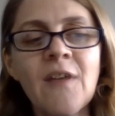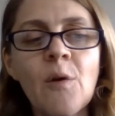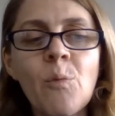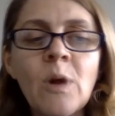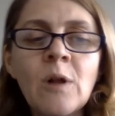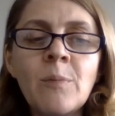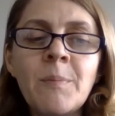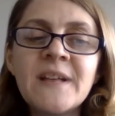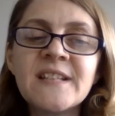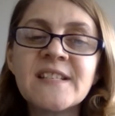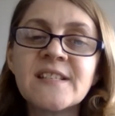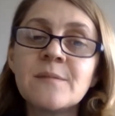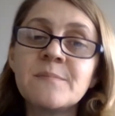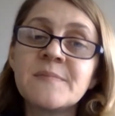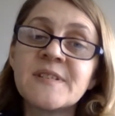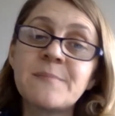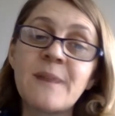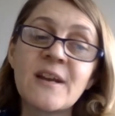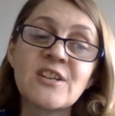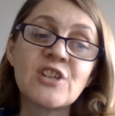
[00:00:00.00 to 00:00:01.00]
There will be
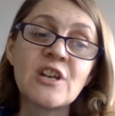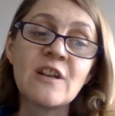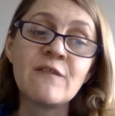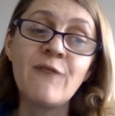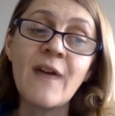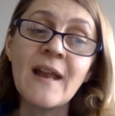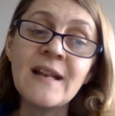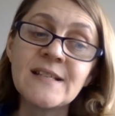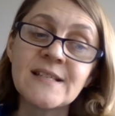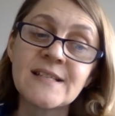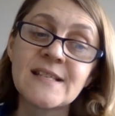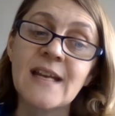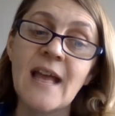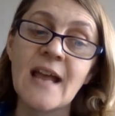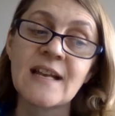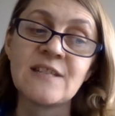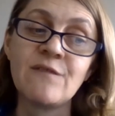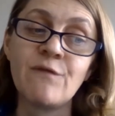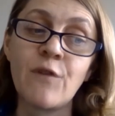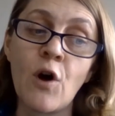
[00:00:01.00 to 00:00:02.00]
some special events to
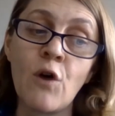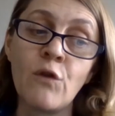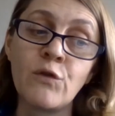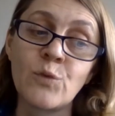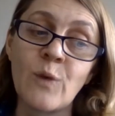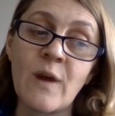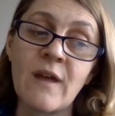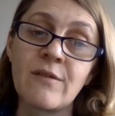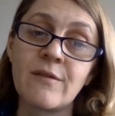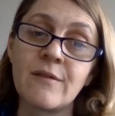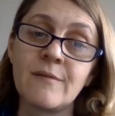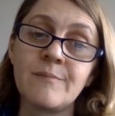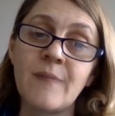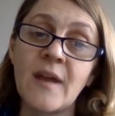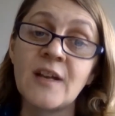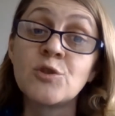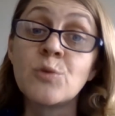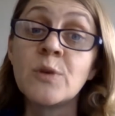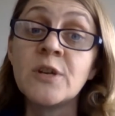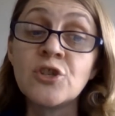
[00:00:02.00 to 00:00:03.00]
get involved with
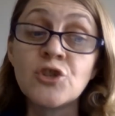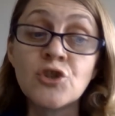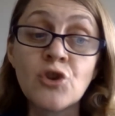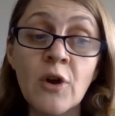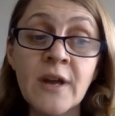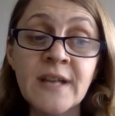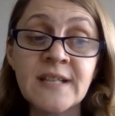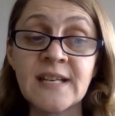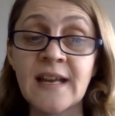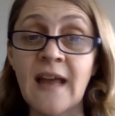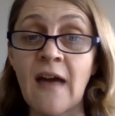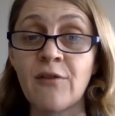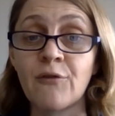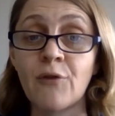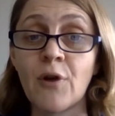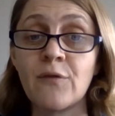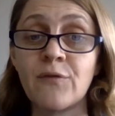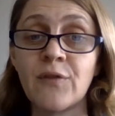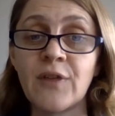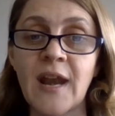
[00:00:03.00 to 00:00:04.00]
and to enjoy
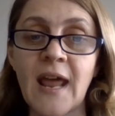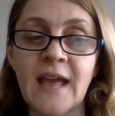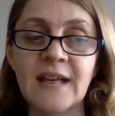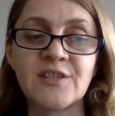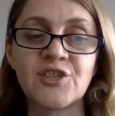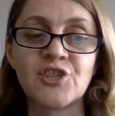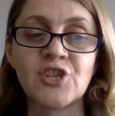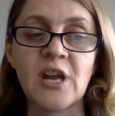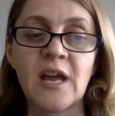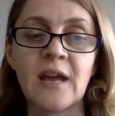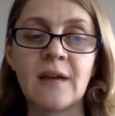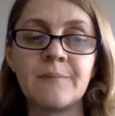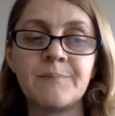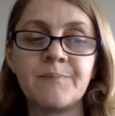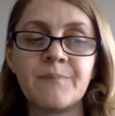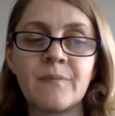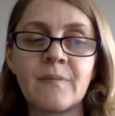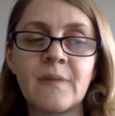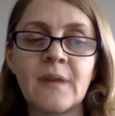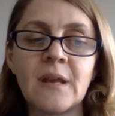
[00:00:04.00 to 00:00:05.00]
together over the next year.
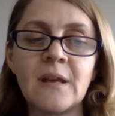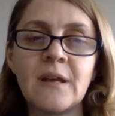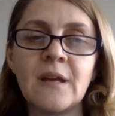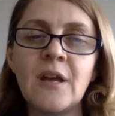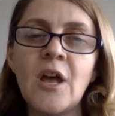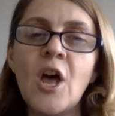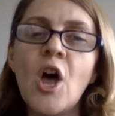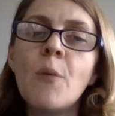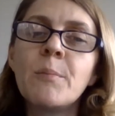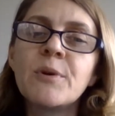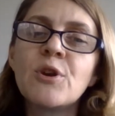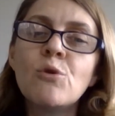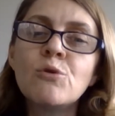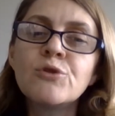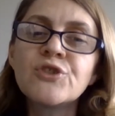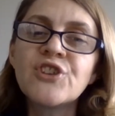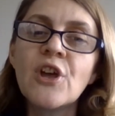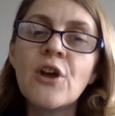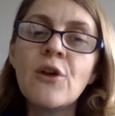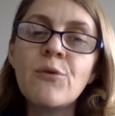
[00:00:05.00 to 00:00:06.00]
But
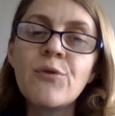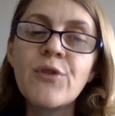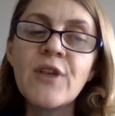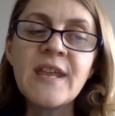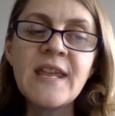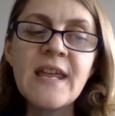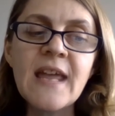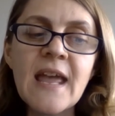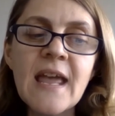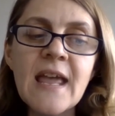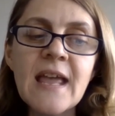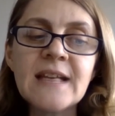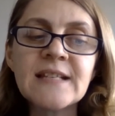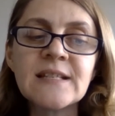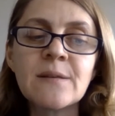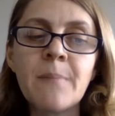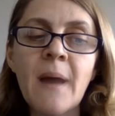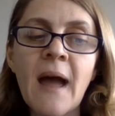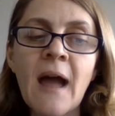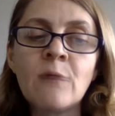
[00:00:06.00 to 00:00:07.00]
also the year
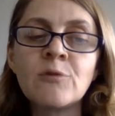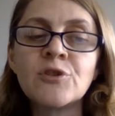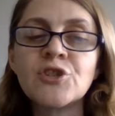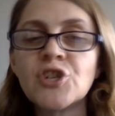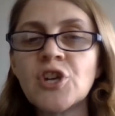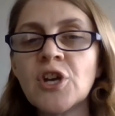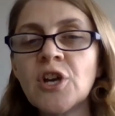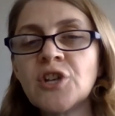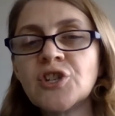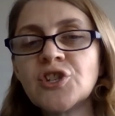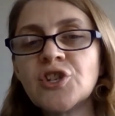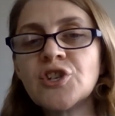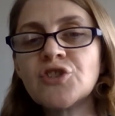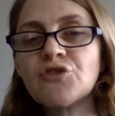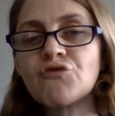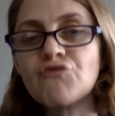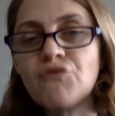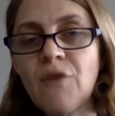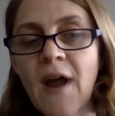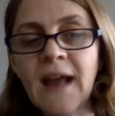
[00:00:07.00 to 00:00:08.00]
is about
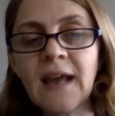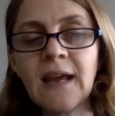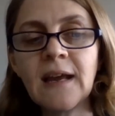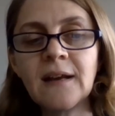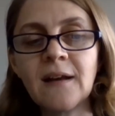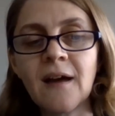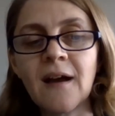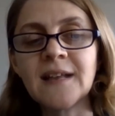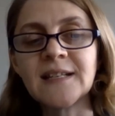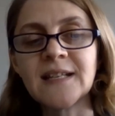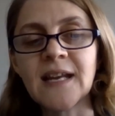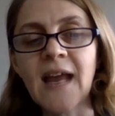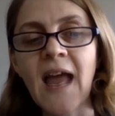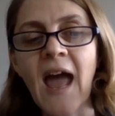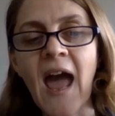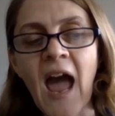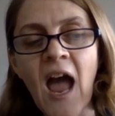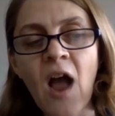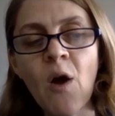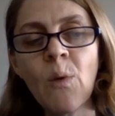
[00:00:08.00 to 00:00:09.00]
churches recognising
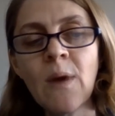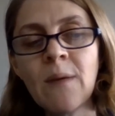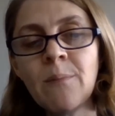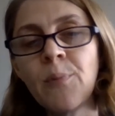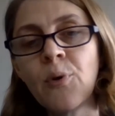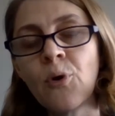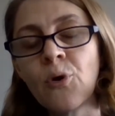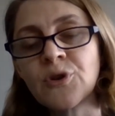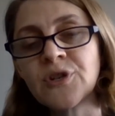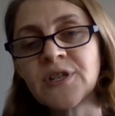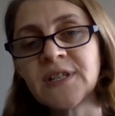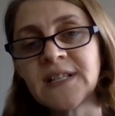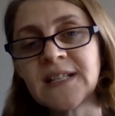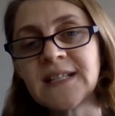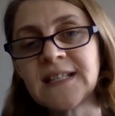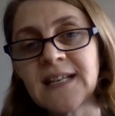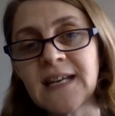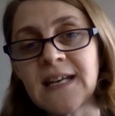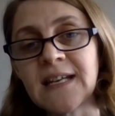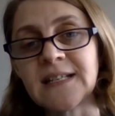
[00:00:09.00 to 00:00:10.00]
how important
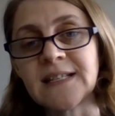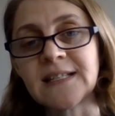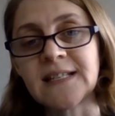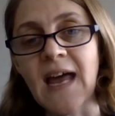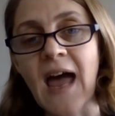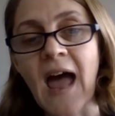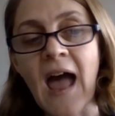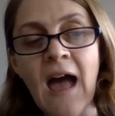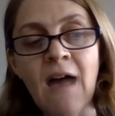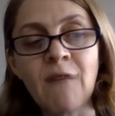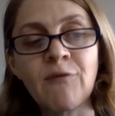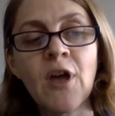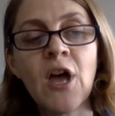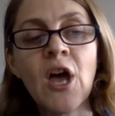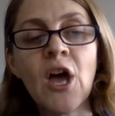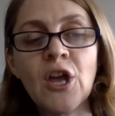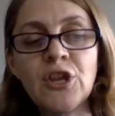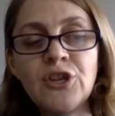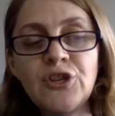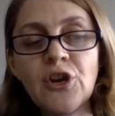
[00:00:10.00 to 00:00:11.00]
it is to have
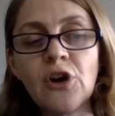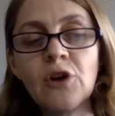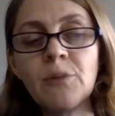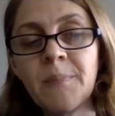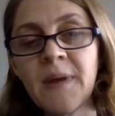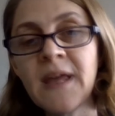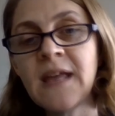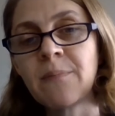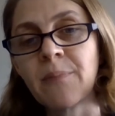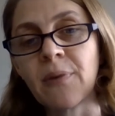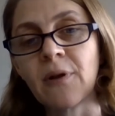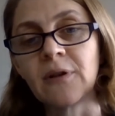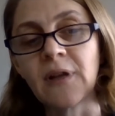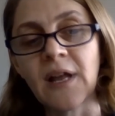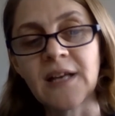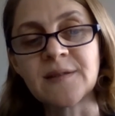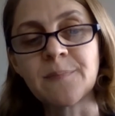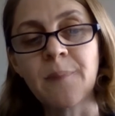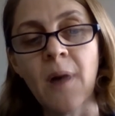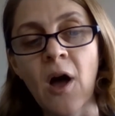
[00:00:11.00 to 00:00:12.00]
young people
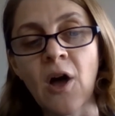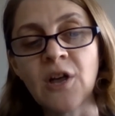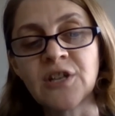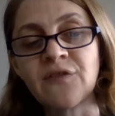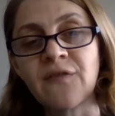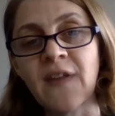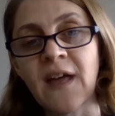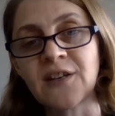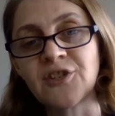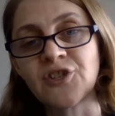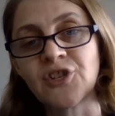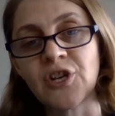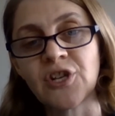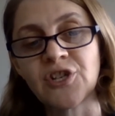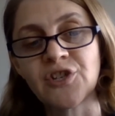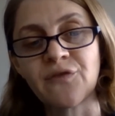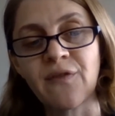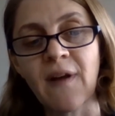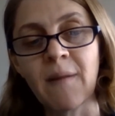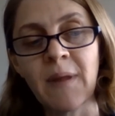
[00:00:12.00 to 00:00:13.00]
as part of their
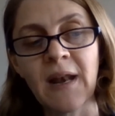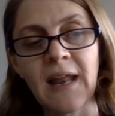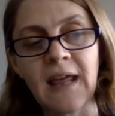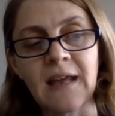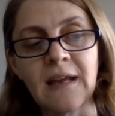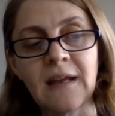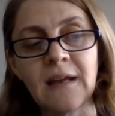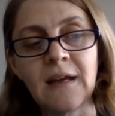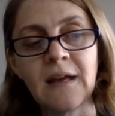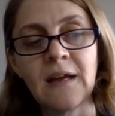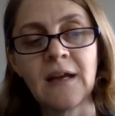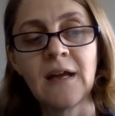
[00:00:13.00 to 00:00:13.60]
church family